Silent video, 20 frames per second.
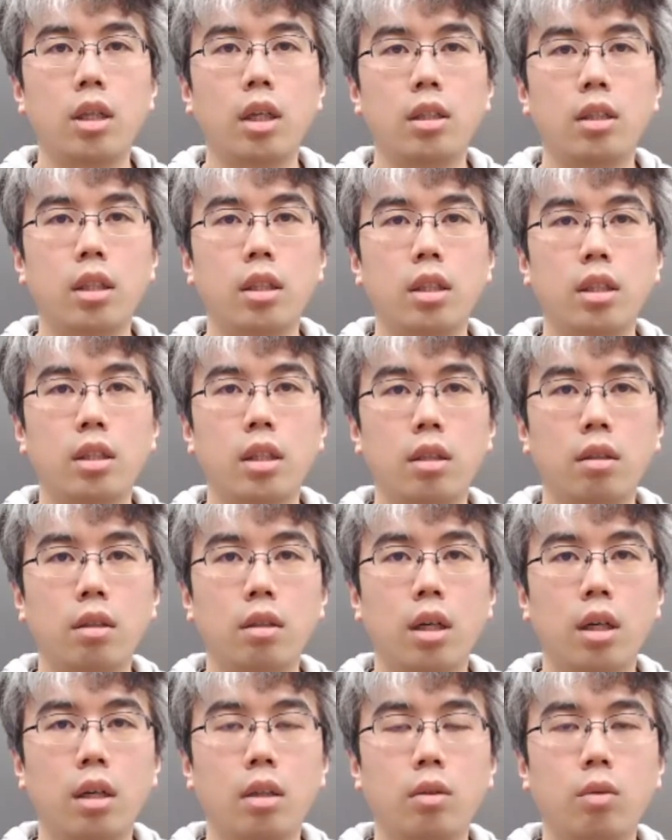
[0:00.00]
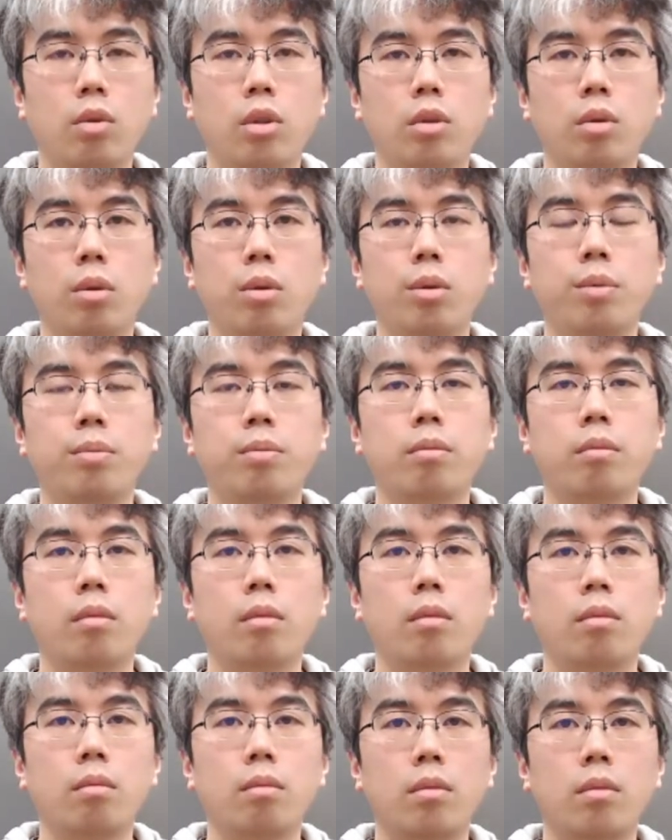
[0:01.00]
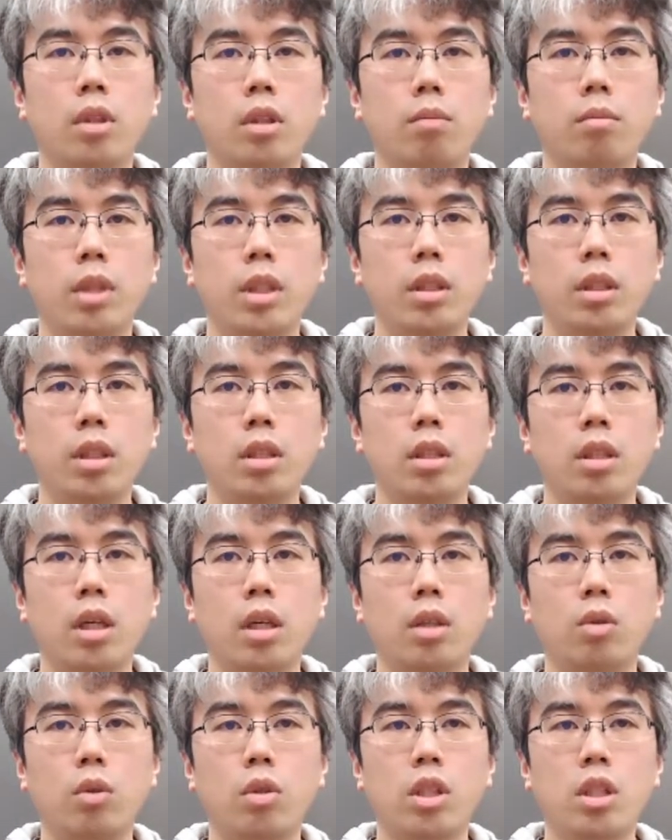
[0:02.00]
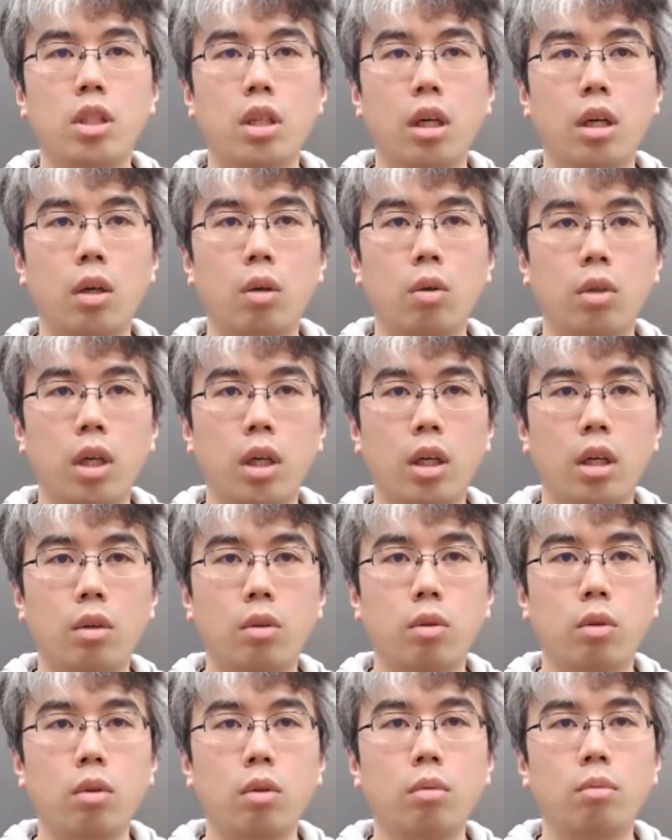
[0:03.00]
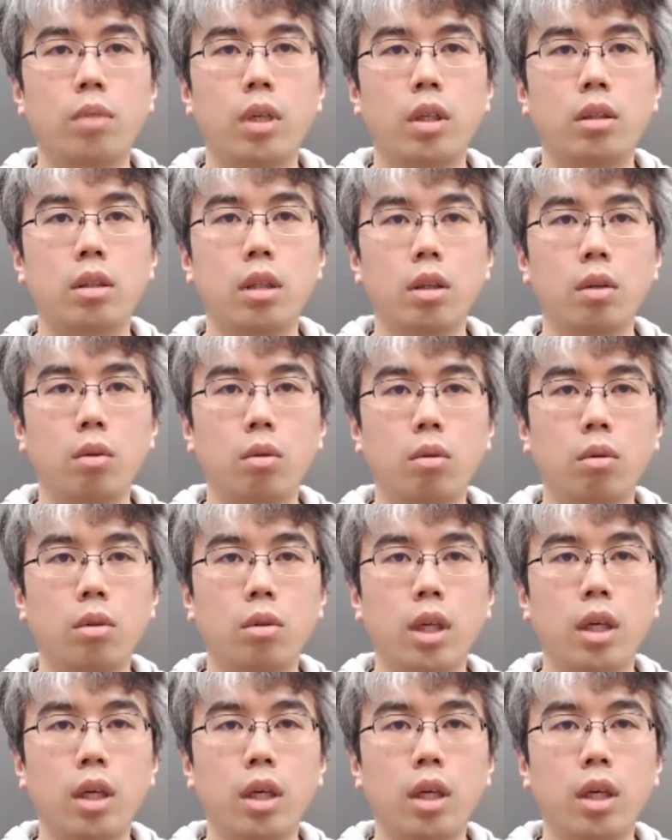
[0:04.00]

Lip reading: The timing of ID generation is when a messaging is sent by the